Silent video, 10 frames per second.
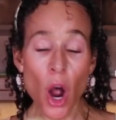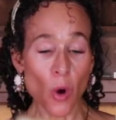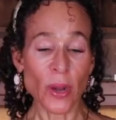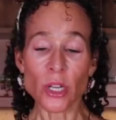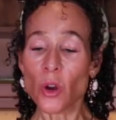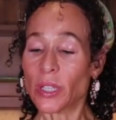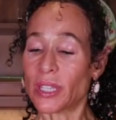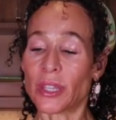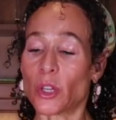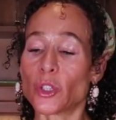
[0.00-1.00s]
Oh, and
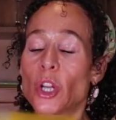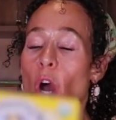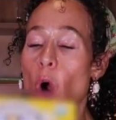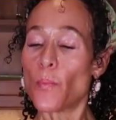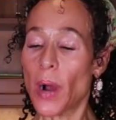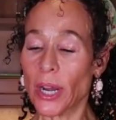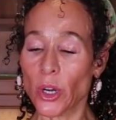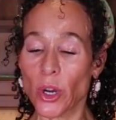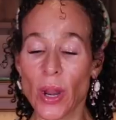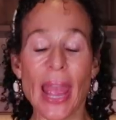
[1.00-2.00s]
notice that there's no
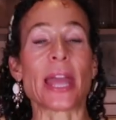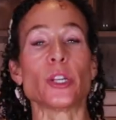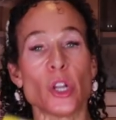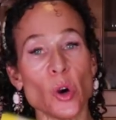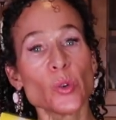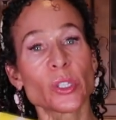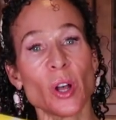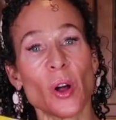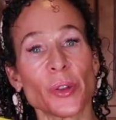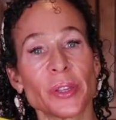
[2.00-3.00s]
butter and no
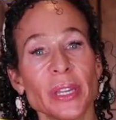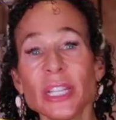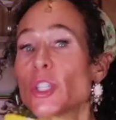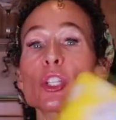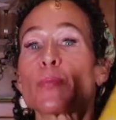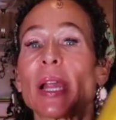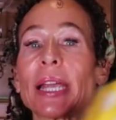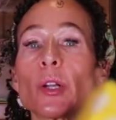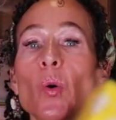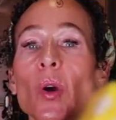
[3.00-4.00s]
salt. It's just
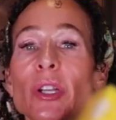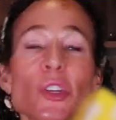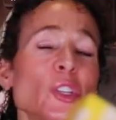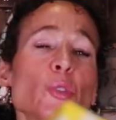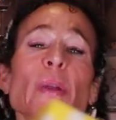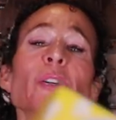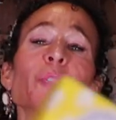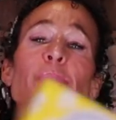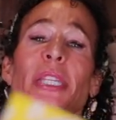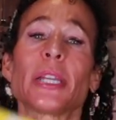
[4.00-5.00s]
plain corn. You can sprinkle
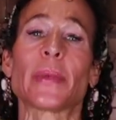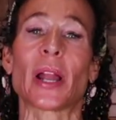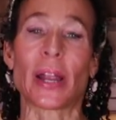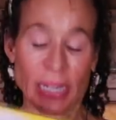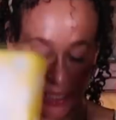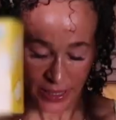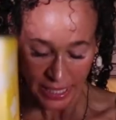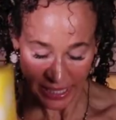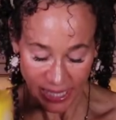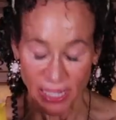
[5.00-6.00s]
some cinnamon on it.
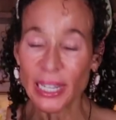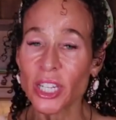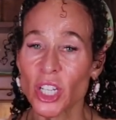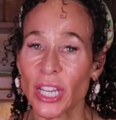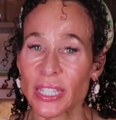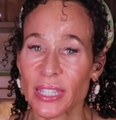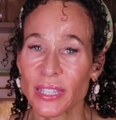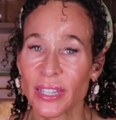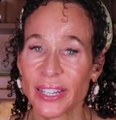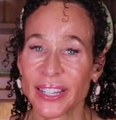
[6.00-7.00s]
It's
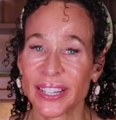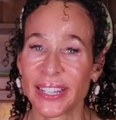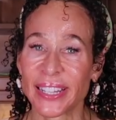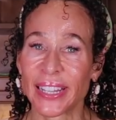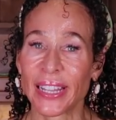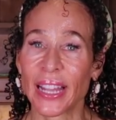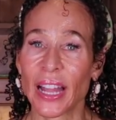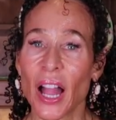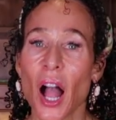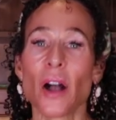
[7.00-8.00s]
delicious.
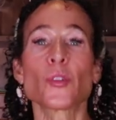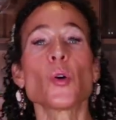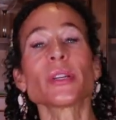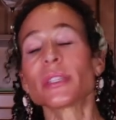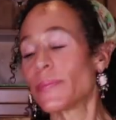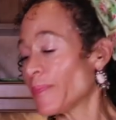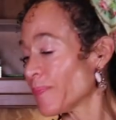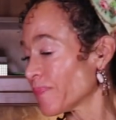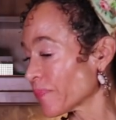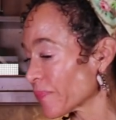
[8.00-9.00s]
Of course,
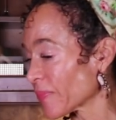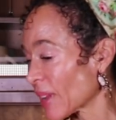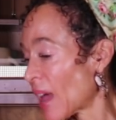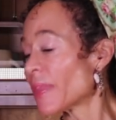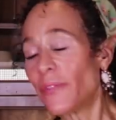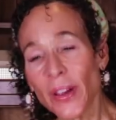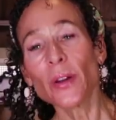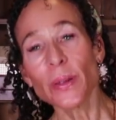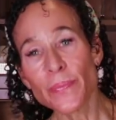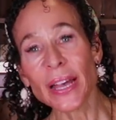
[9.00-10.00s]
the
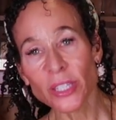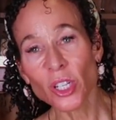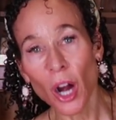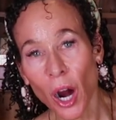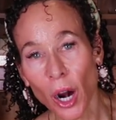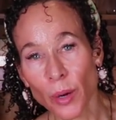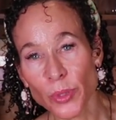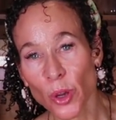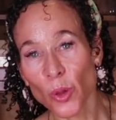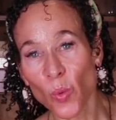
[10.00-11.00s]
very best
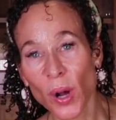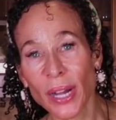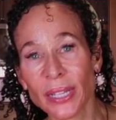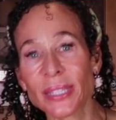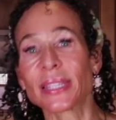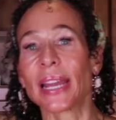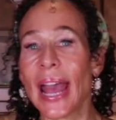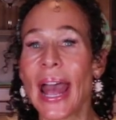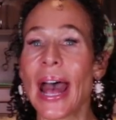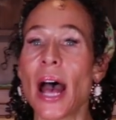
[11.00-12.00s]
carbs are the ones that
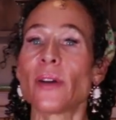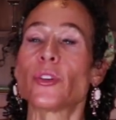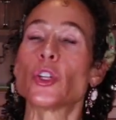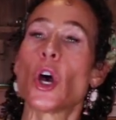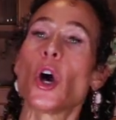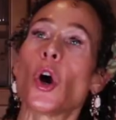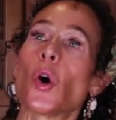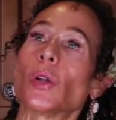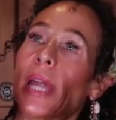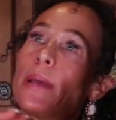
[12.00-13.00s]
have
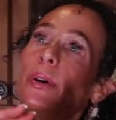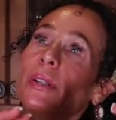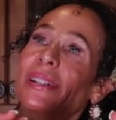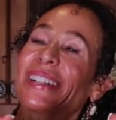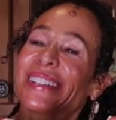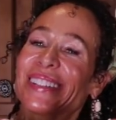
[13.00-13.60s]
no label,